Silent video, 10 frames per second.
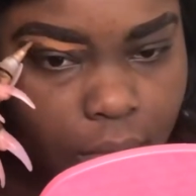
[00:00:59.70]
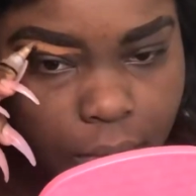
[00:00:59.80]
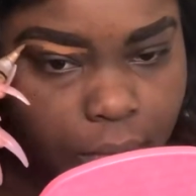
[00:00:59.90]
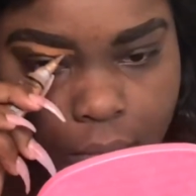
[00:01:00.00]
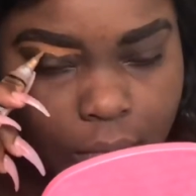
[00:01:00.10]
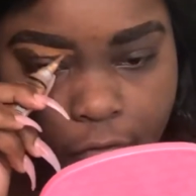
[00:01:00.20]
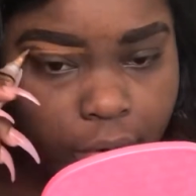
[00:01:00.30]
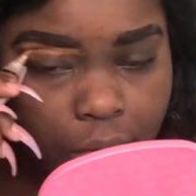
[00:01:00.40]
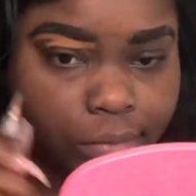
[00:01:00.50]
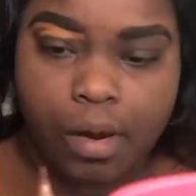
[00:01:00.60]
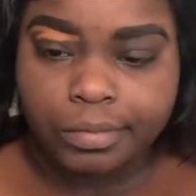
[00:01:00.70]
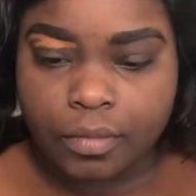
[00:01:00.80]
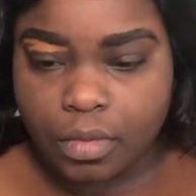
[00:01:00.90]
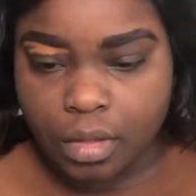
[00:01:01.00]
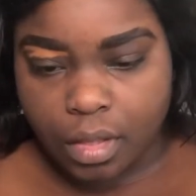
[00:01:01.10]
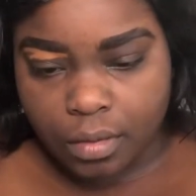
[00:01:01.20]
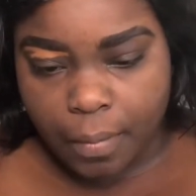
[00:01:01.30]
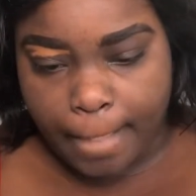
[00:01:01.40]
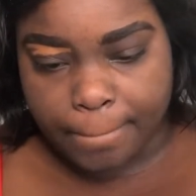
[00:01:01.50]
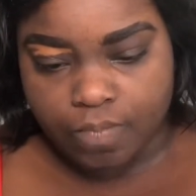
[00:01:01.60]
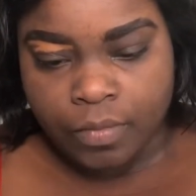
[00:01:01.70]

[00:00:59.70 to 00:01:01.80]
you know, to get them popping,